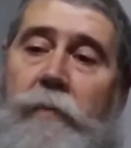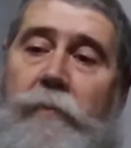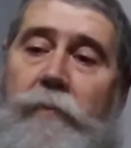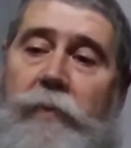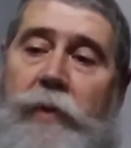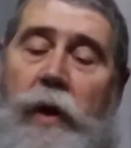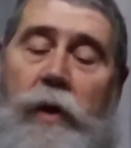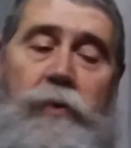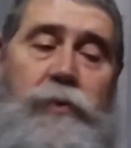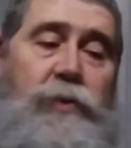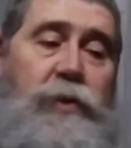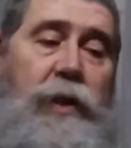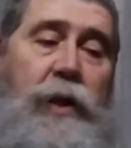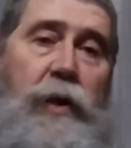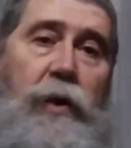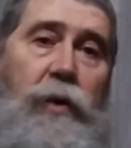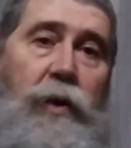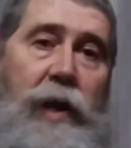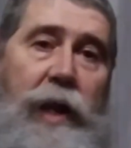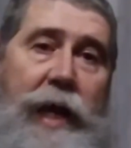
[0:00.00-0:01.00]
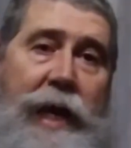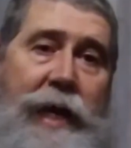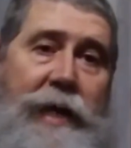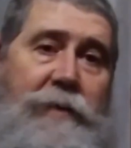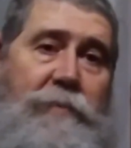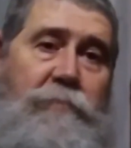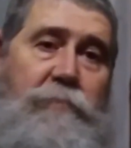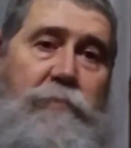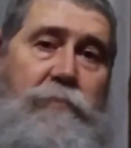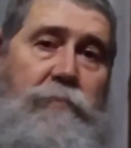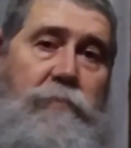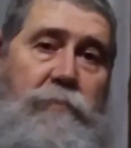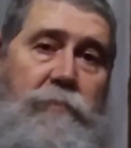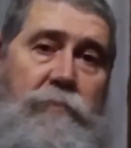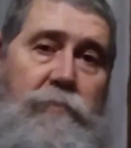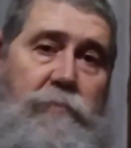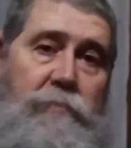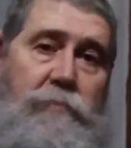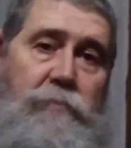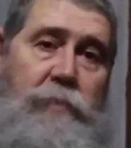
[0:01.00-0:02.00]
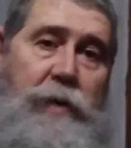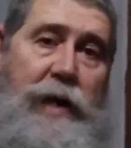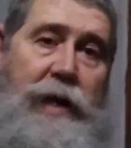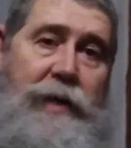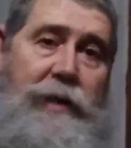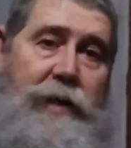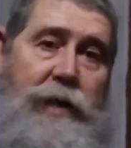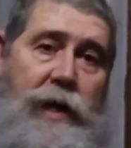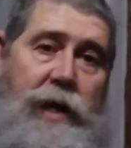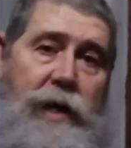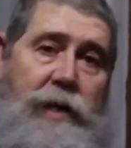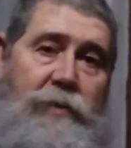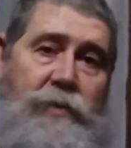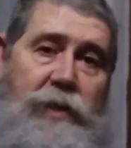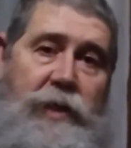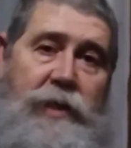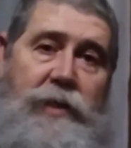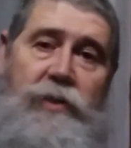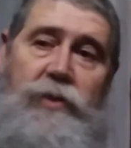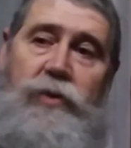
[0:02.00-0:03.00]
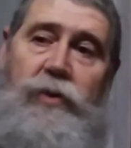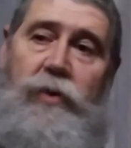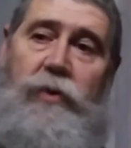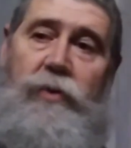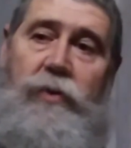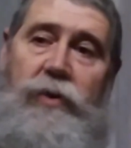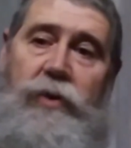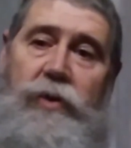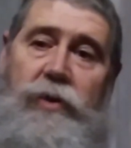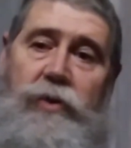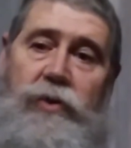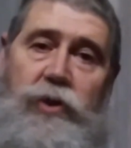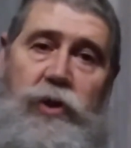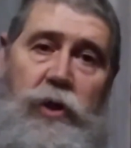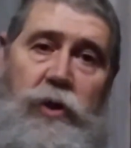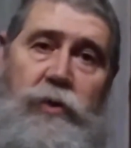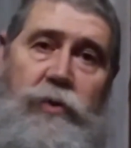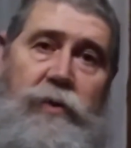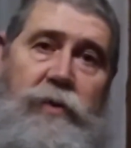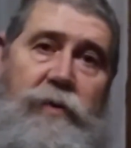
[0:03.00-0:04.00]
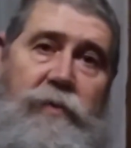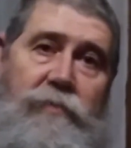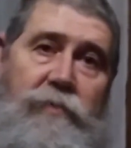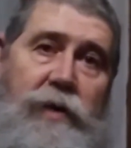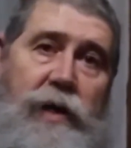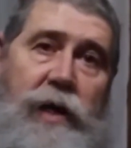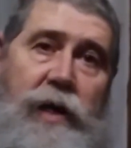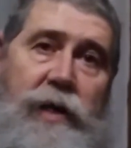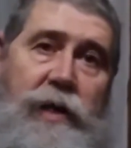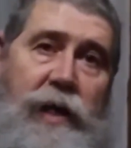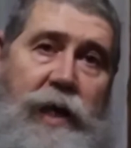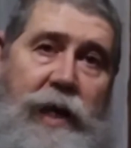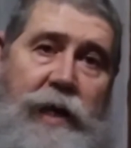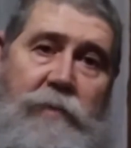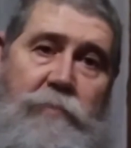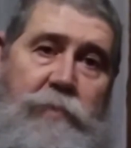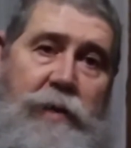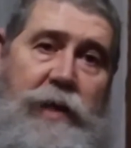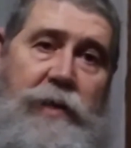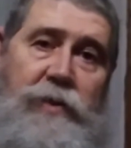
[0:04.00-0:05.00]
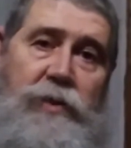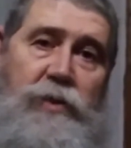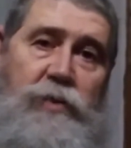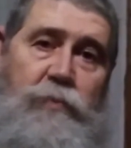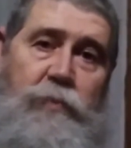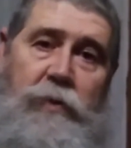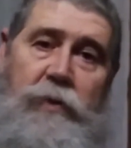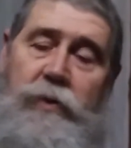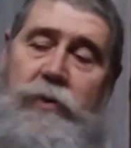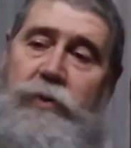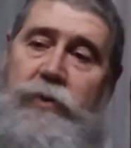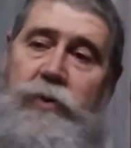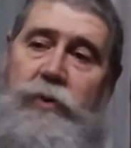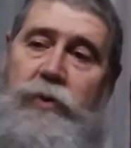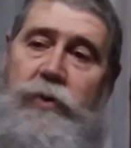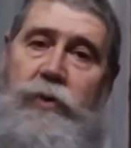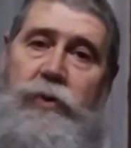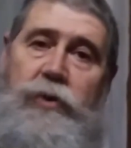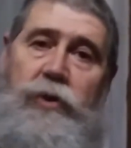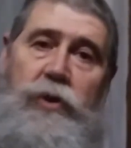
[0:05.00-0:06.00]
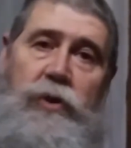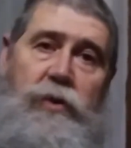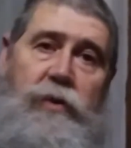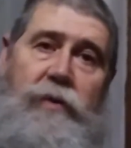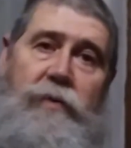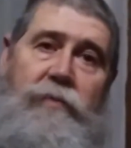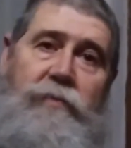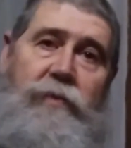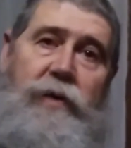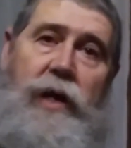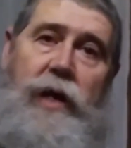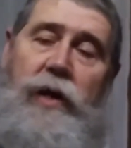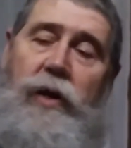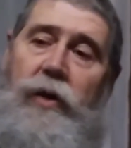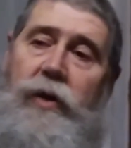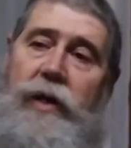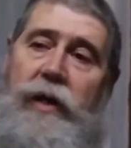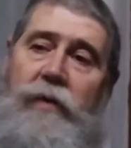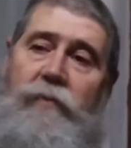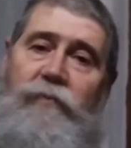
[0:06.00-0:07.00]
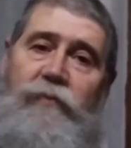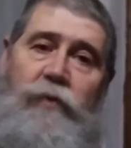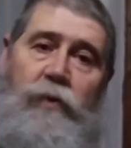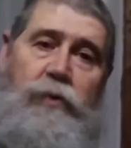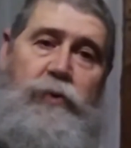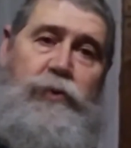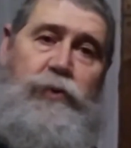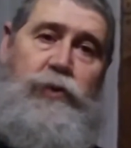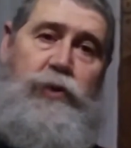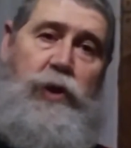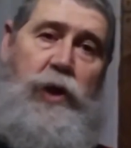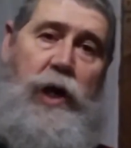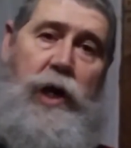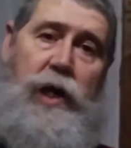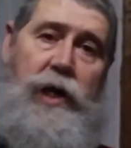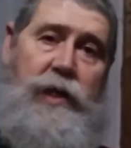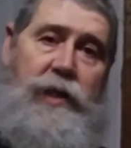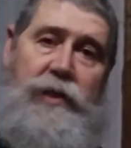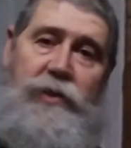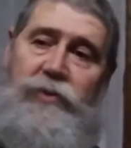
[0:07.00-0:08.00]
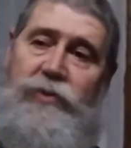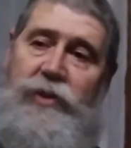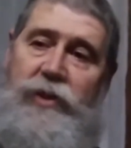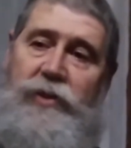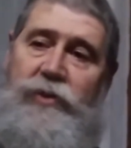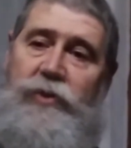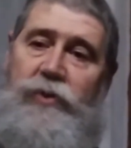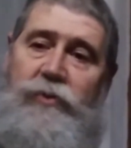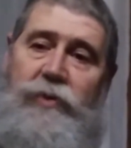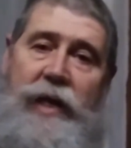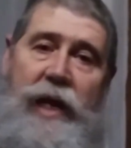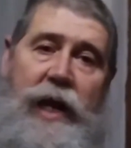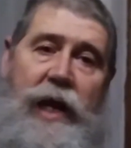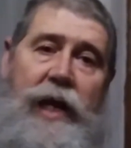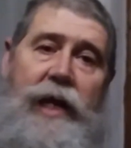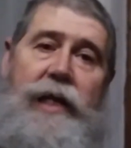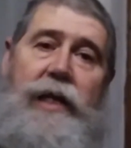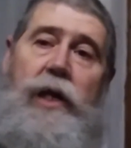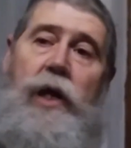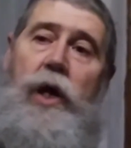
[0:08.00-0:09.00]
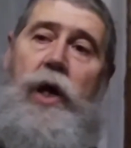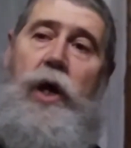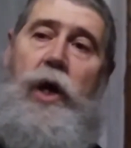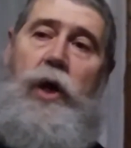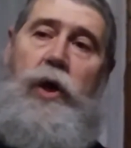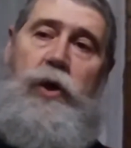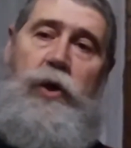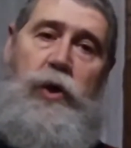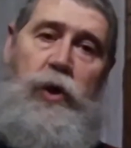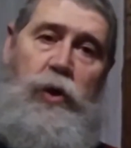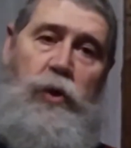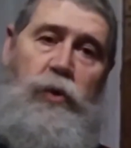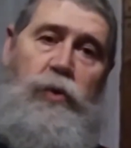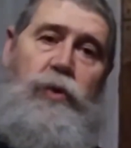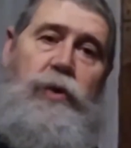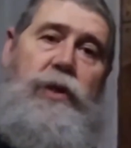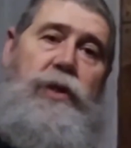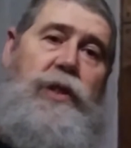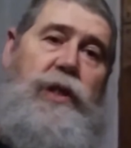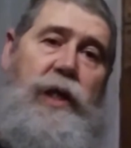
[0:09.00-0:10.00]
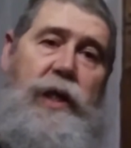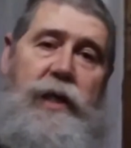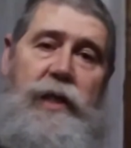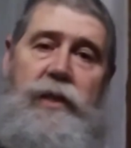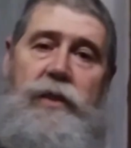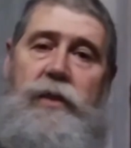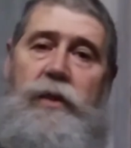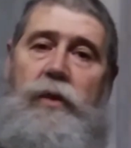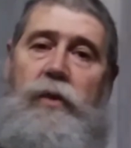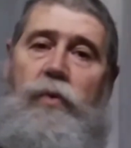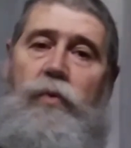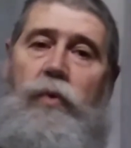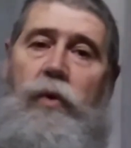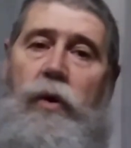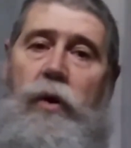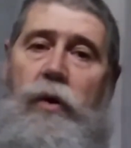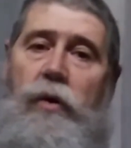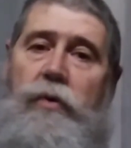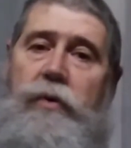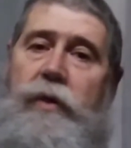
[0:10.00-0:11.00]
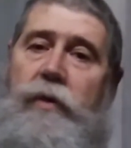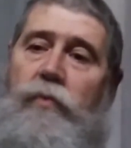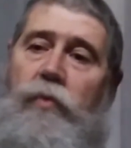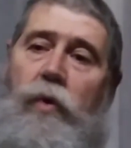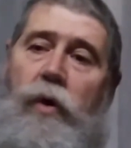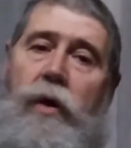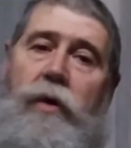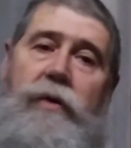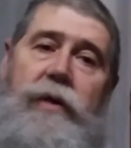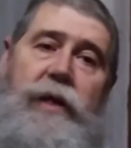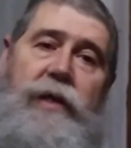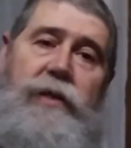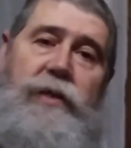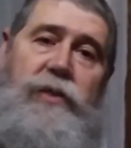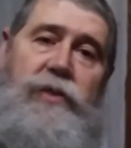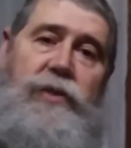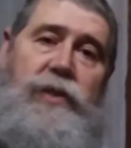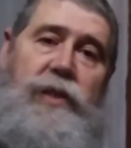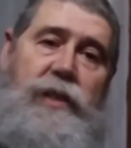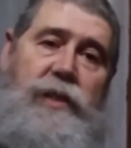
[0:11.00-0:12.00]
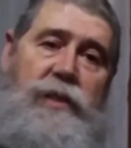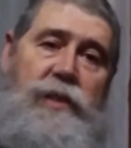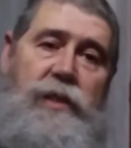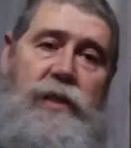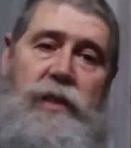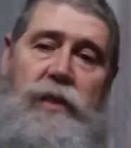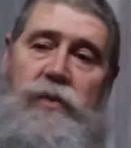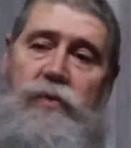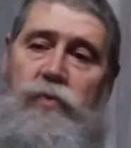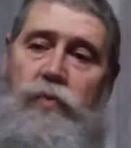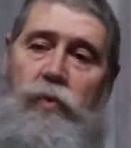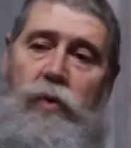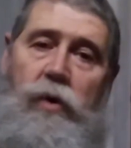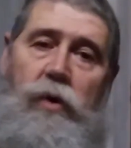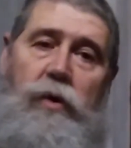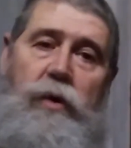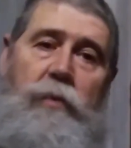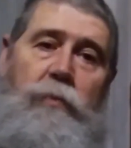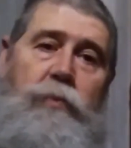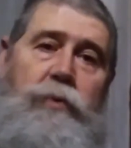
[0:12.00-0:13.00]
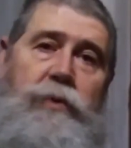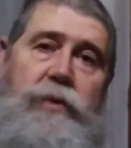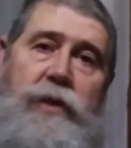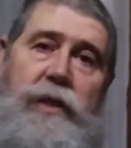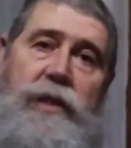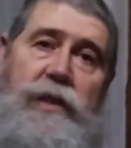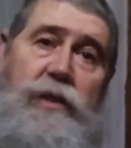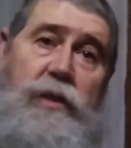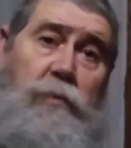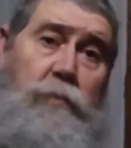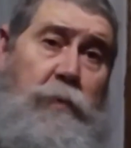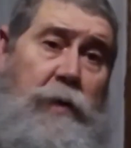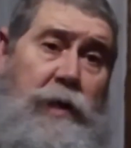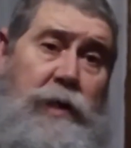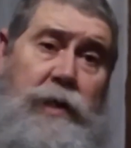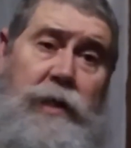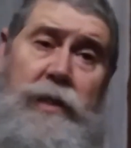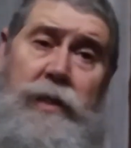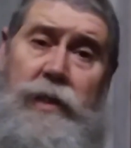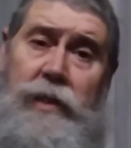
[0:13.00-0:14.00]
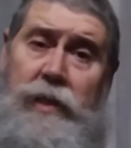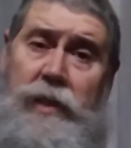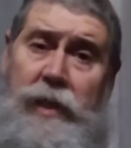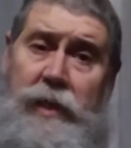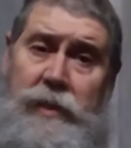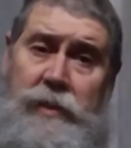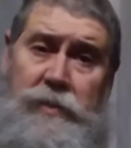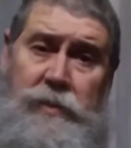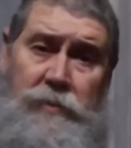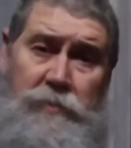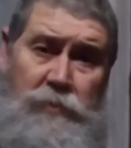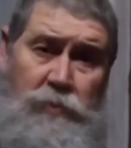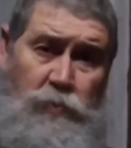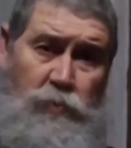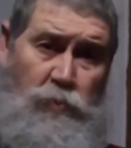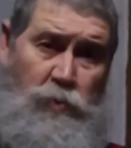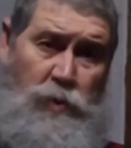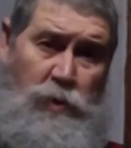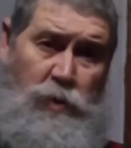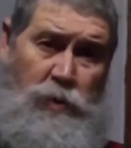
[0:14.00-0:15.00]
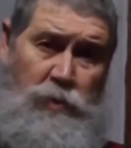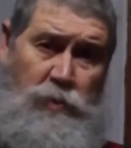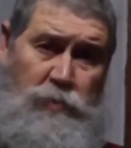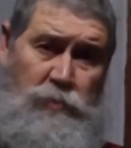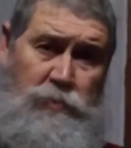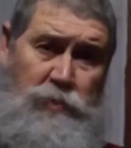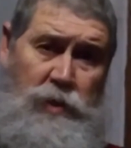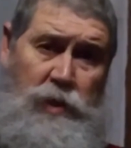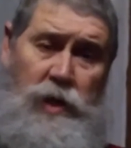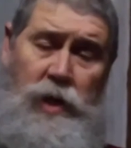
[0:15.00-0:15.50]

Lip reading: those that are led by God, these are the children of God. Led by the Spirit, you're the children of God. Look in 1 John, it says you can't do the things of the world and walk in the sins of this world and participate in the things of the world